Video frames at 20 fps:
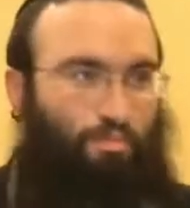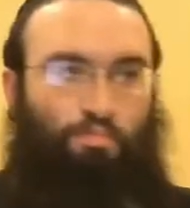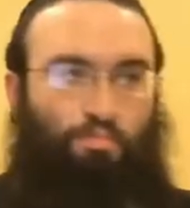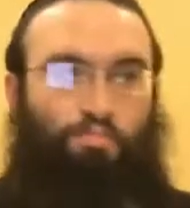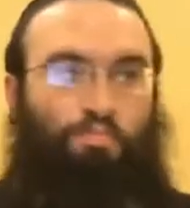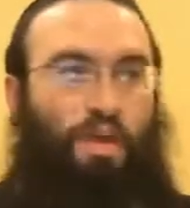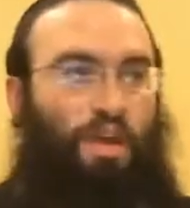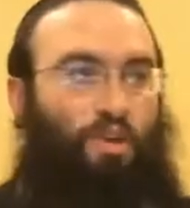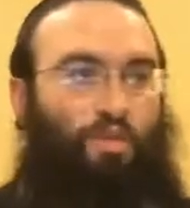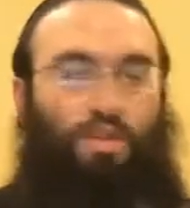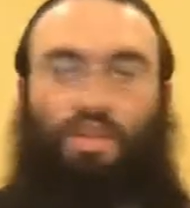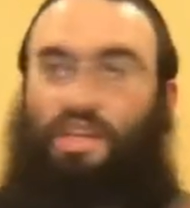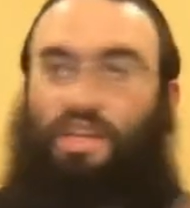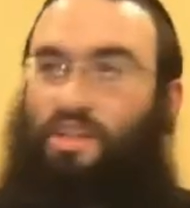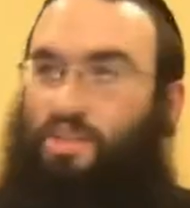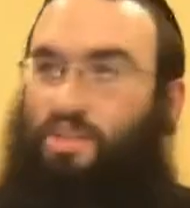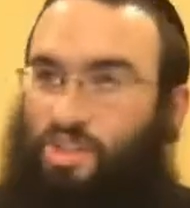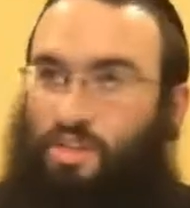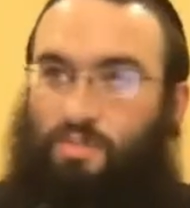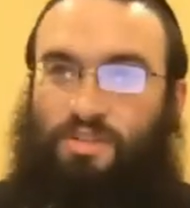Better
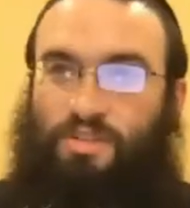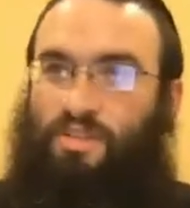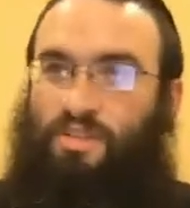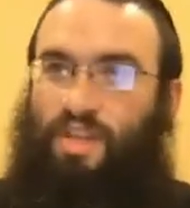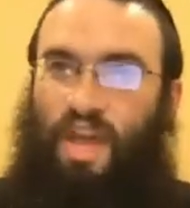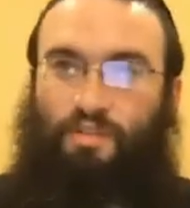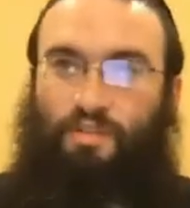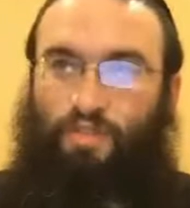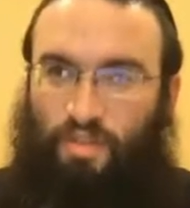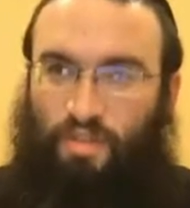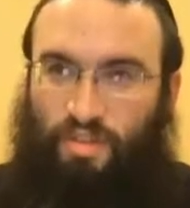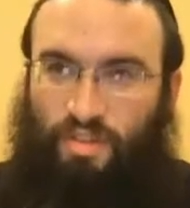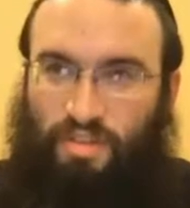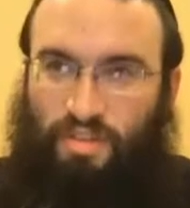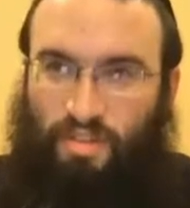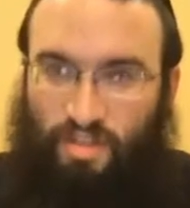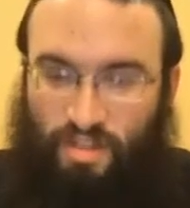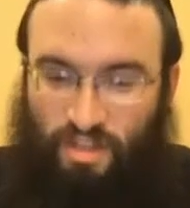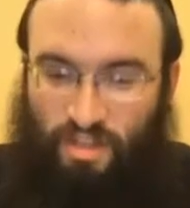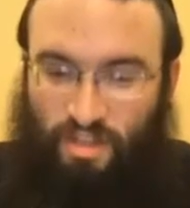relationships,
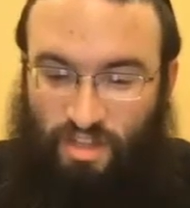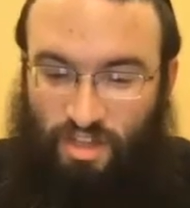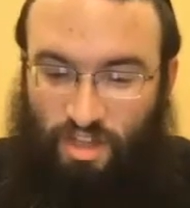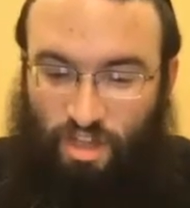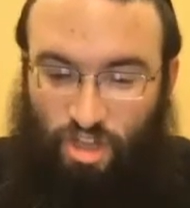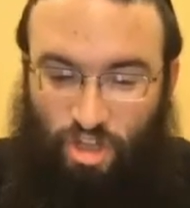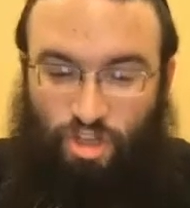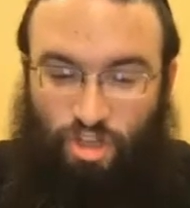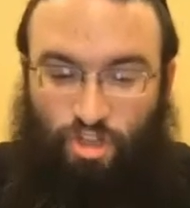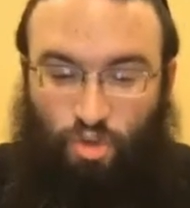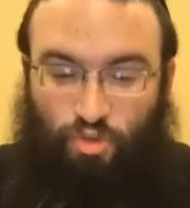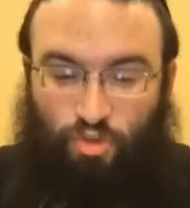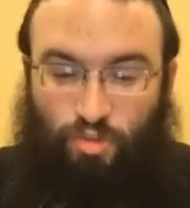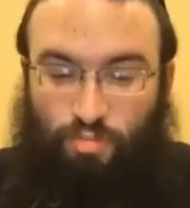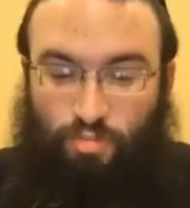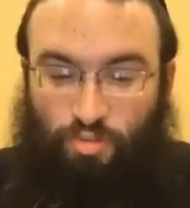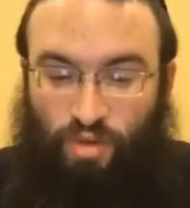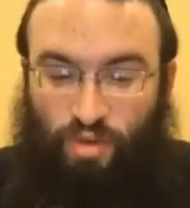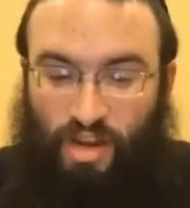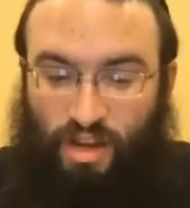everything. So
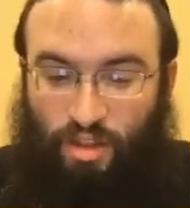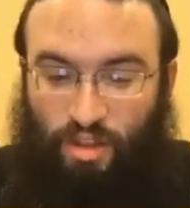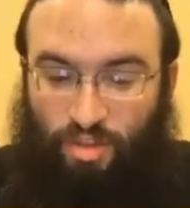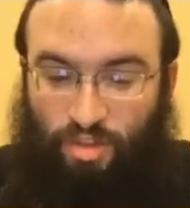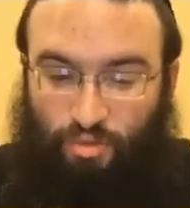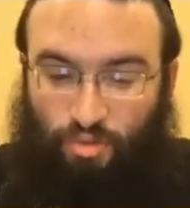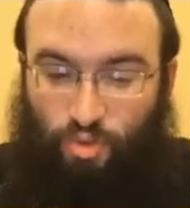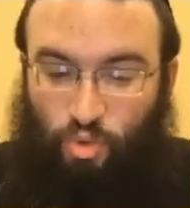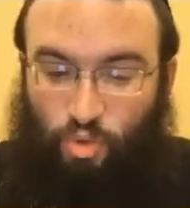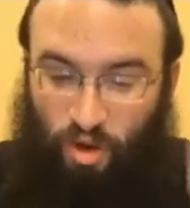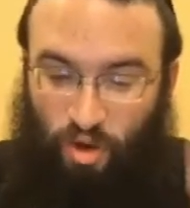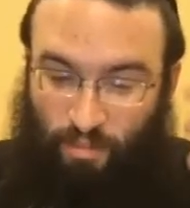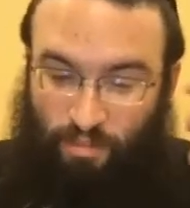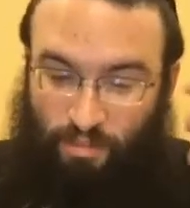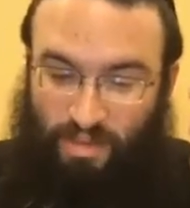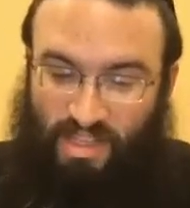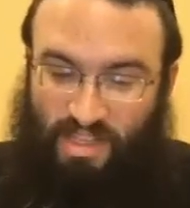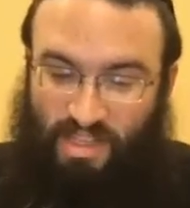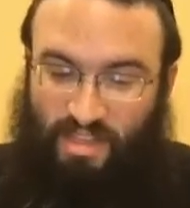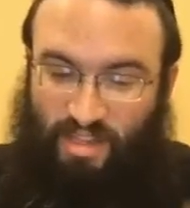to break
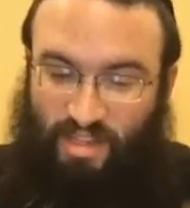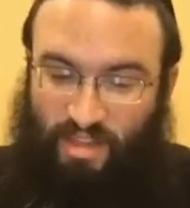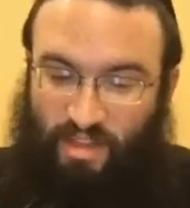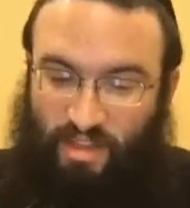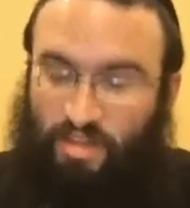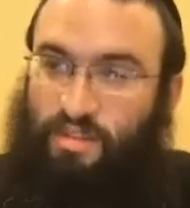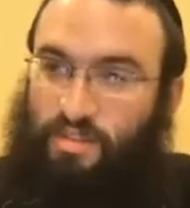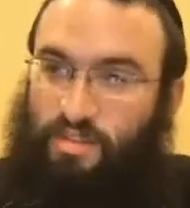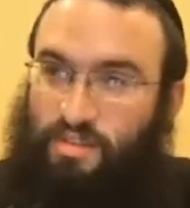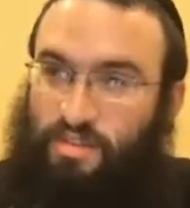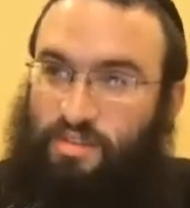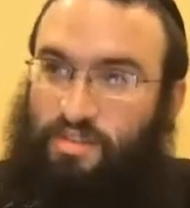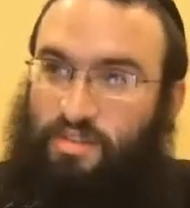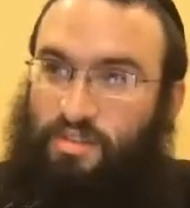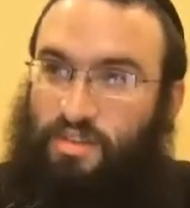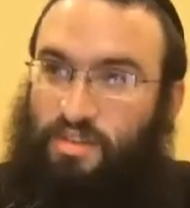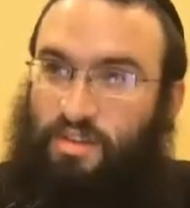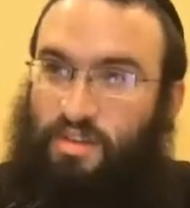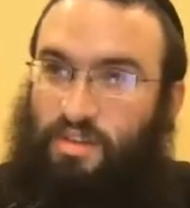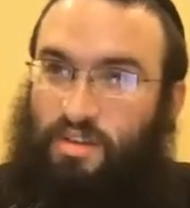through a mania like
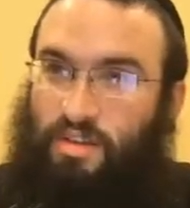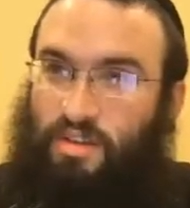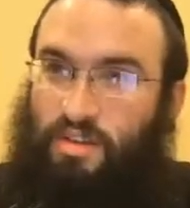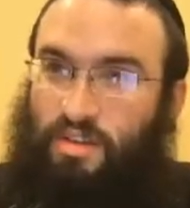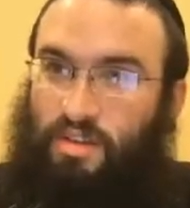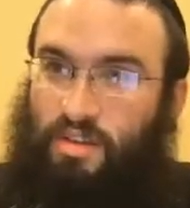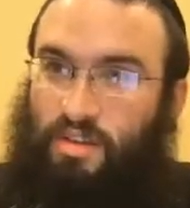this,